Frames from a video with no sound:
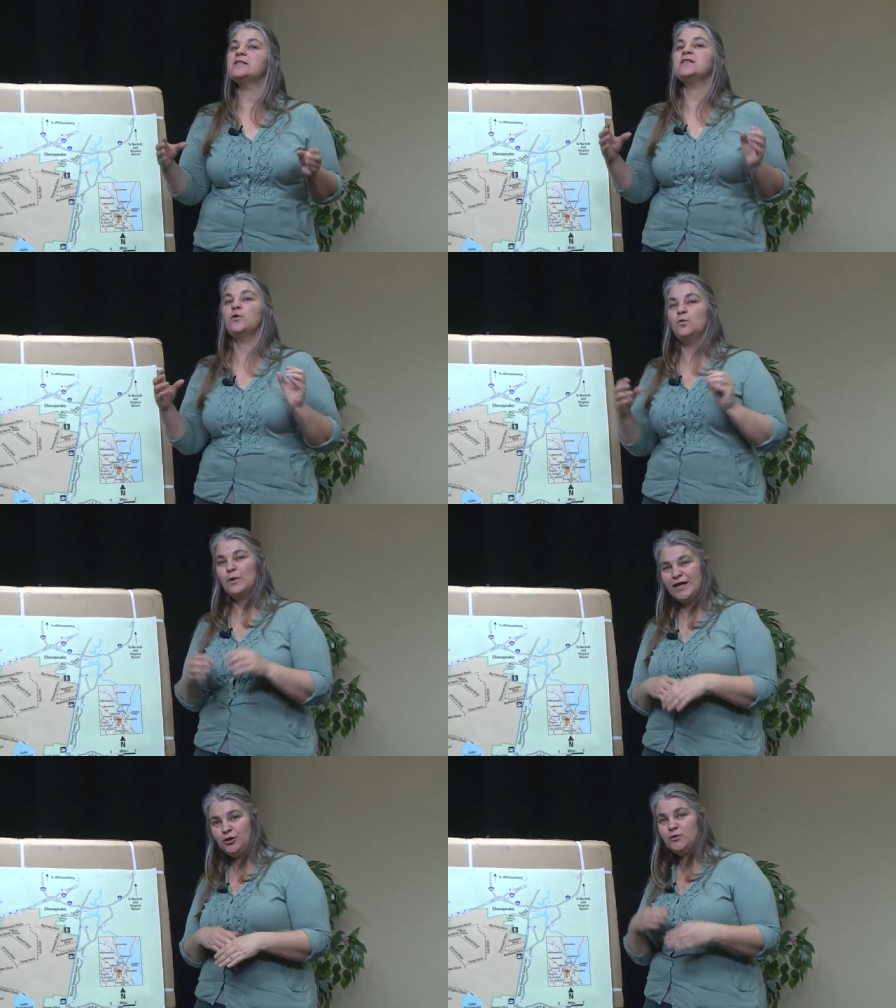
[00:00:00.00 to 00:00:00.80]
So
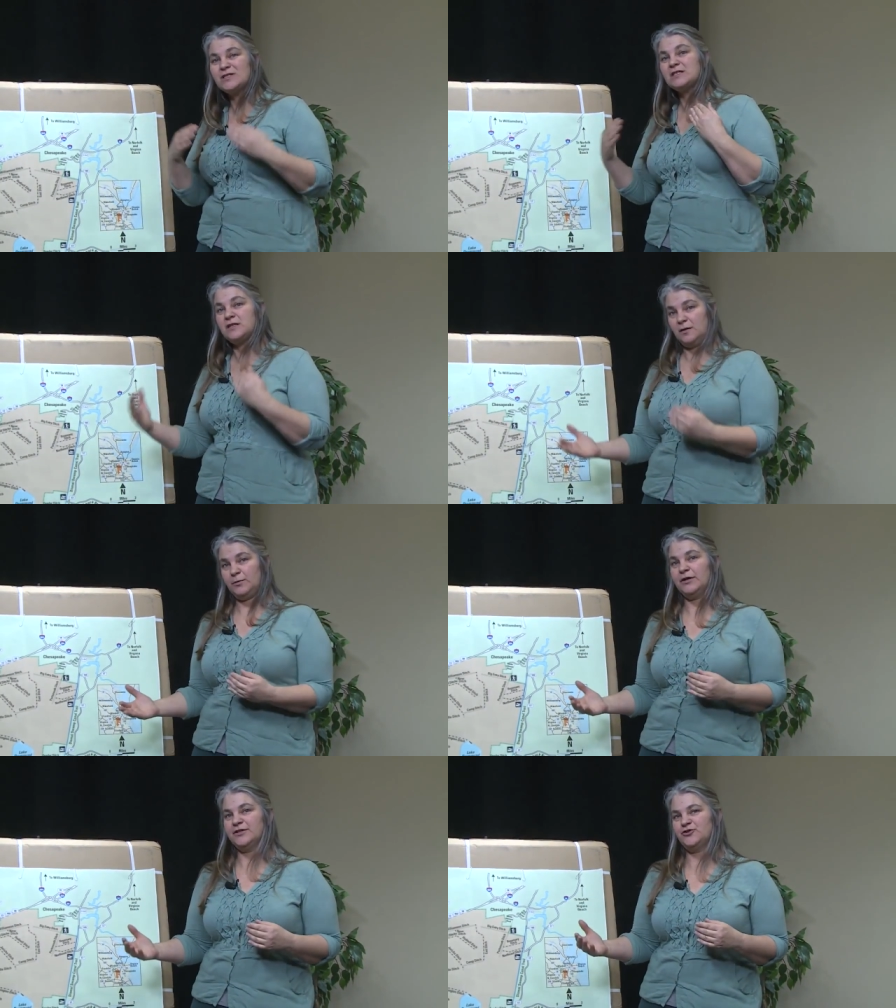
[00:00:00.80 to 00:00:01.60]
when you see a
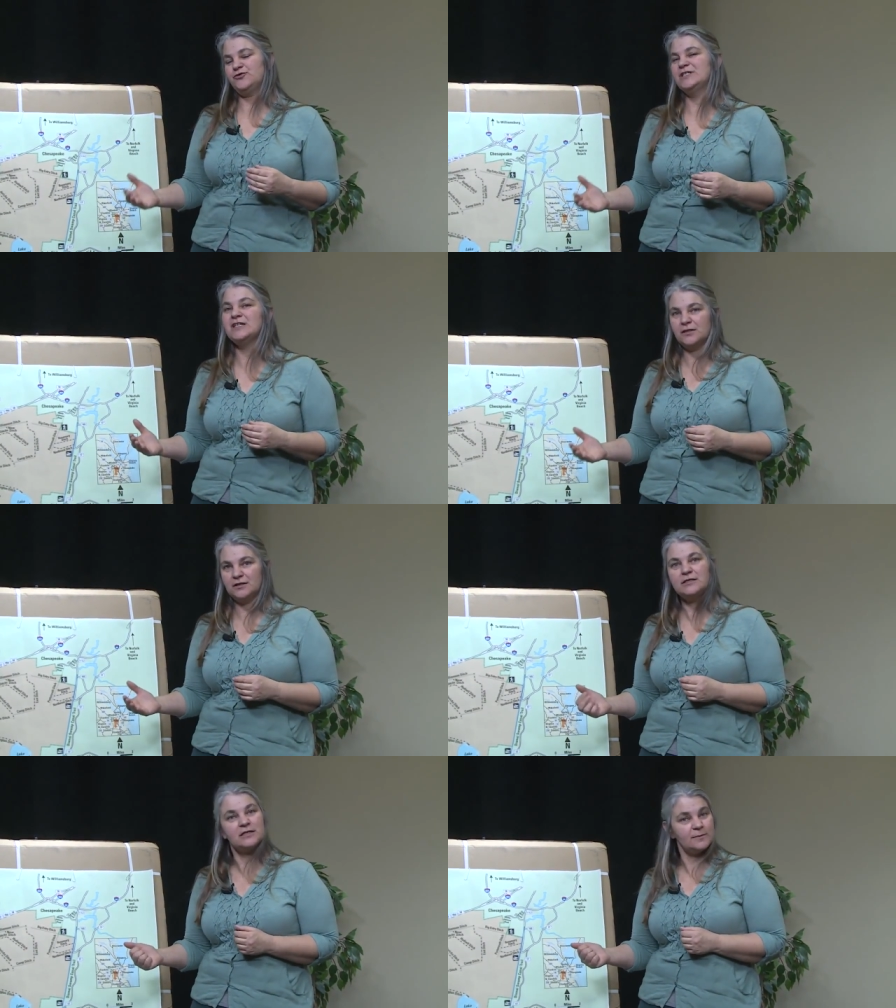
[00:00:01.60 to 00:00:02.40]
pine tree in
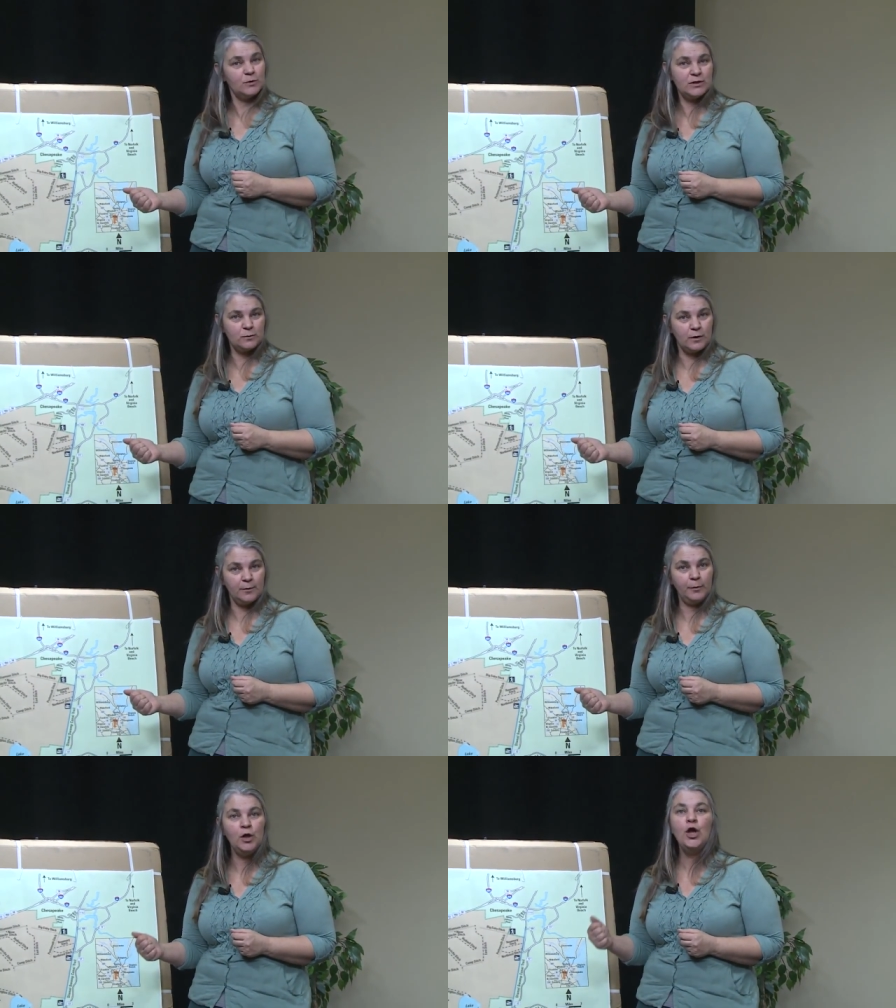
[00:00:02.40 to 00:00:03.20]
the dismal
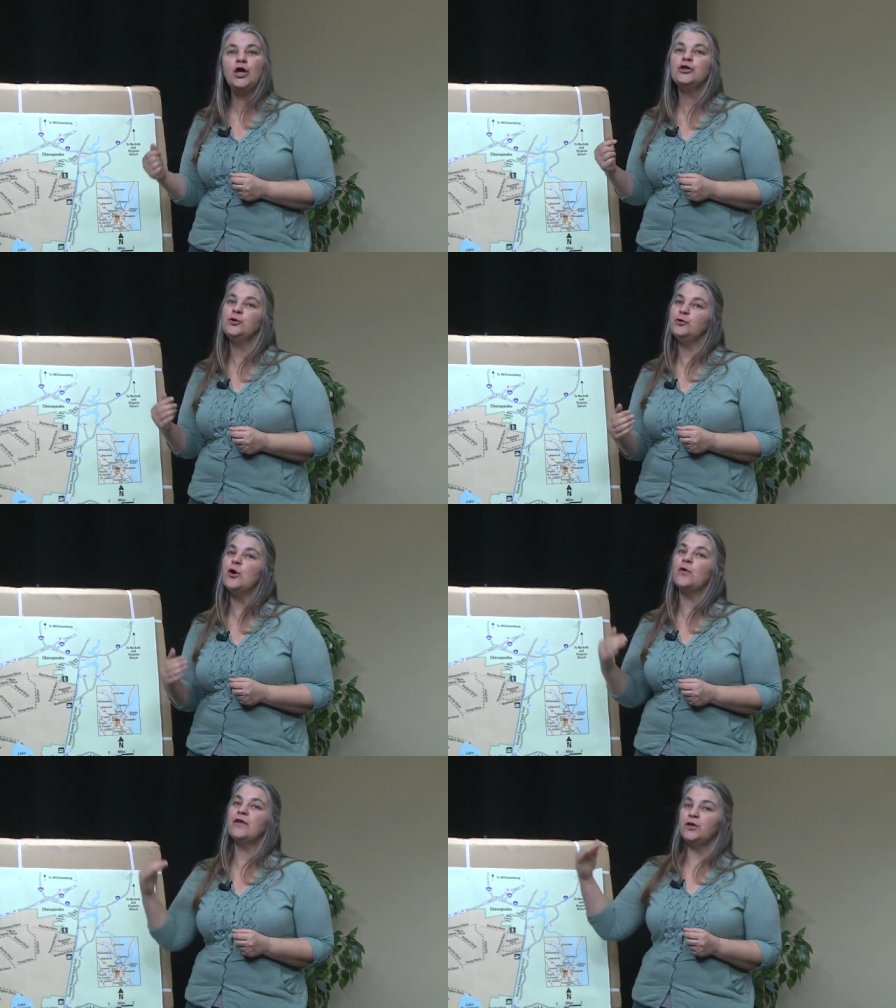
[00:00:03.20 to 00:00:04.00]
swamp, you
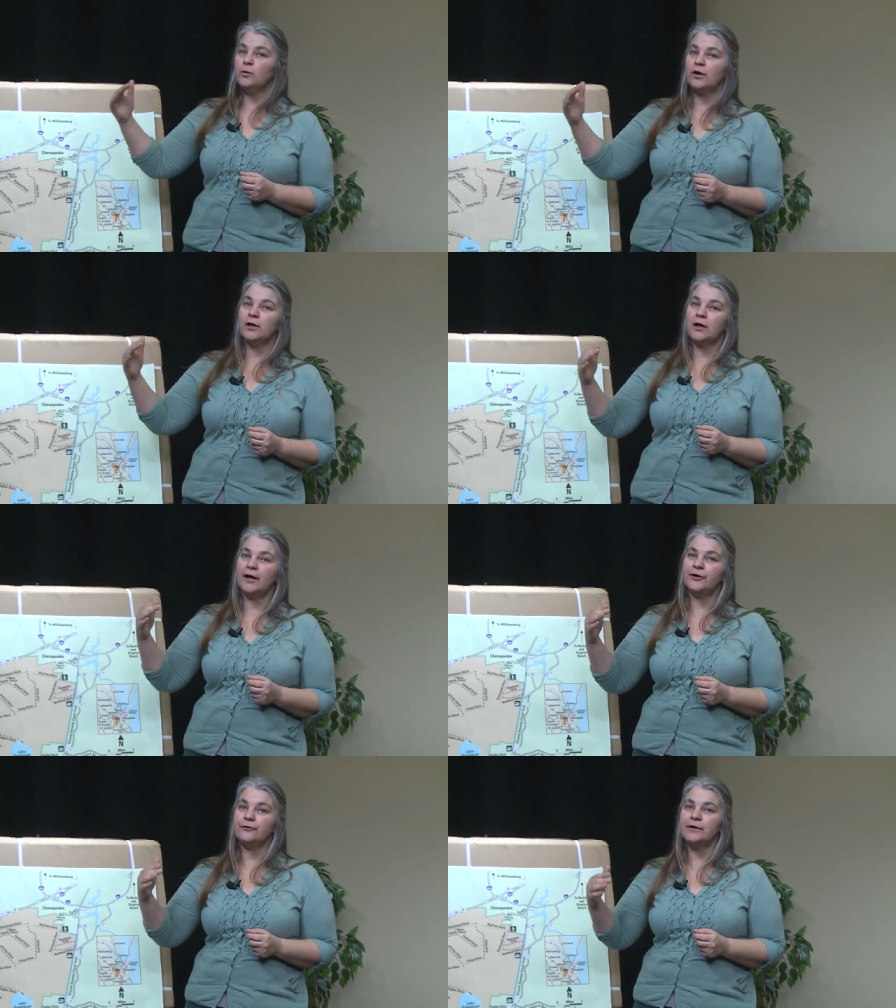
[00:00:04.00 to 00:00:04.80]
know that you are on
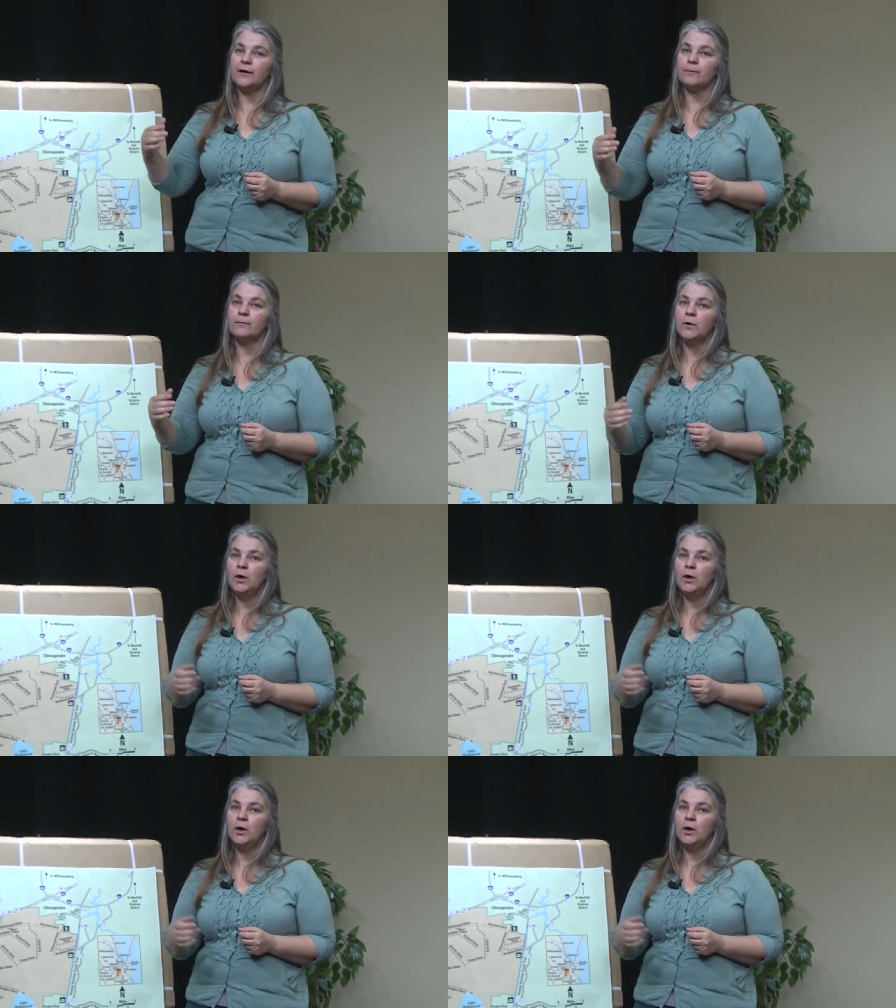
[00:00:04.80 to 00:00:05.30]
higher ground.